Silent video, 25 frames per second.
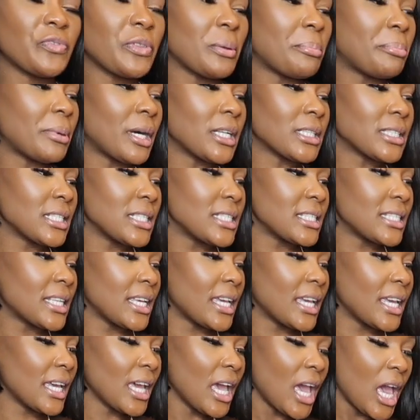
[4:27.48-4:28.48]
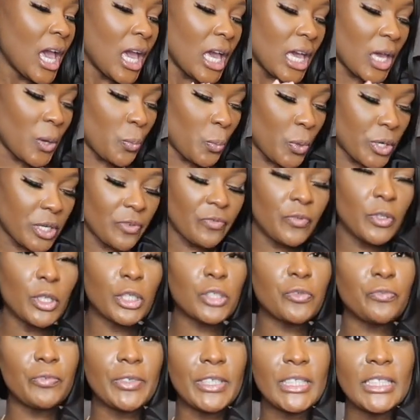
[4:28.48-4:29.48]
with the buttons here. It would have
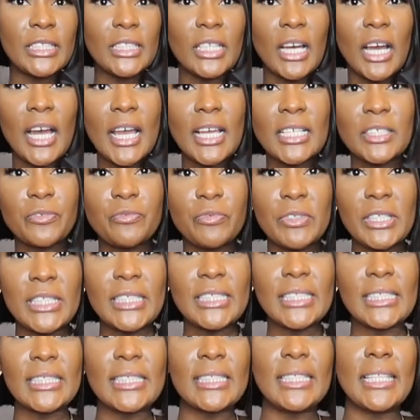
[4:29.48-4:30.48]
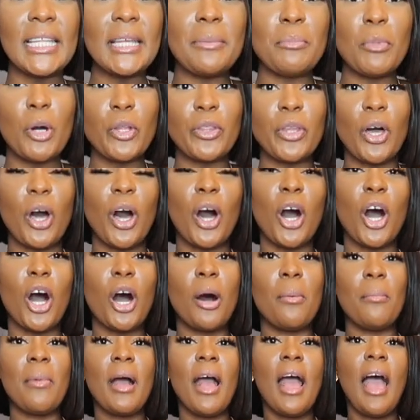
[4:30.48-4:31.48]
looked really nice, really slim on the
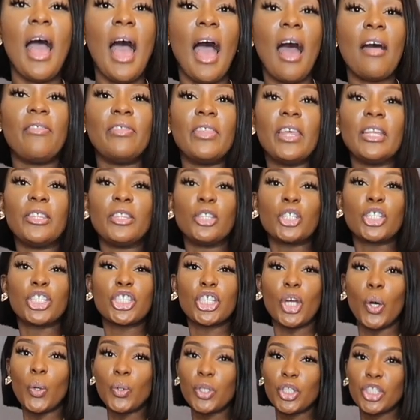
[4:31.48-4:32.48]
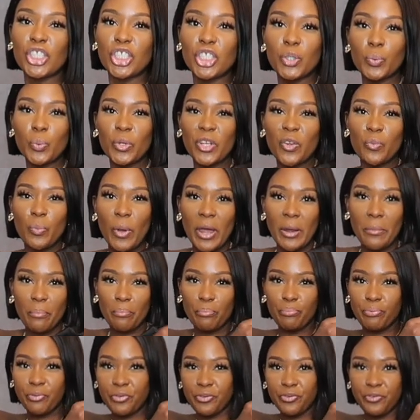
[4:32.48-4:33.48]
arm. And then the shoulders just would have
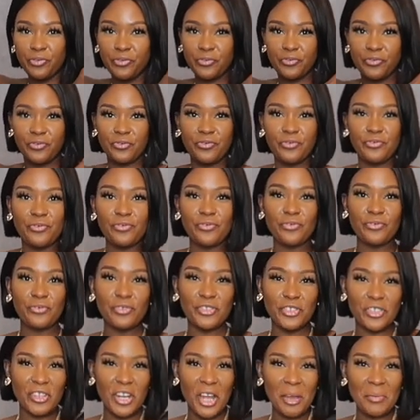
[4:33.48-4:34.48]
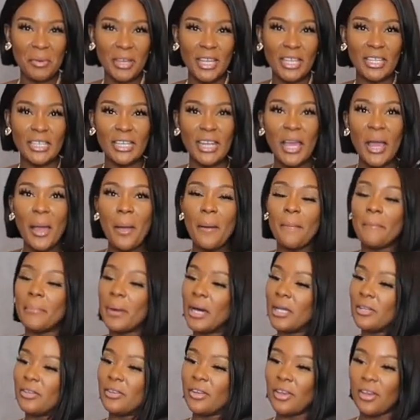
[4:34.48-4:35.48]
went pfft. Do you know what I mean?
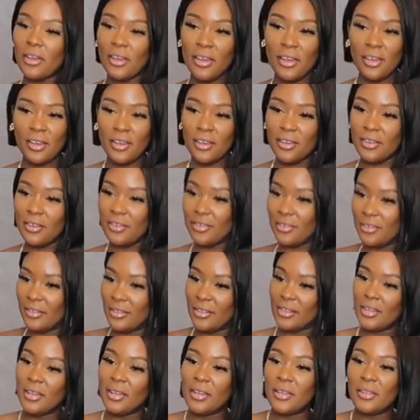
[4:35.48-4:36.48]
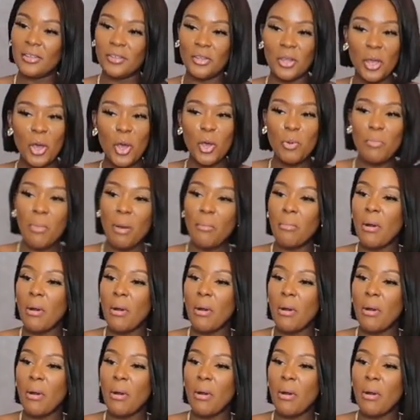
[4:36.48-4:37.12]
But no, no, my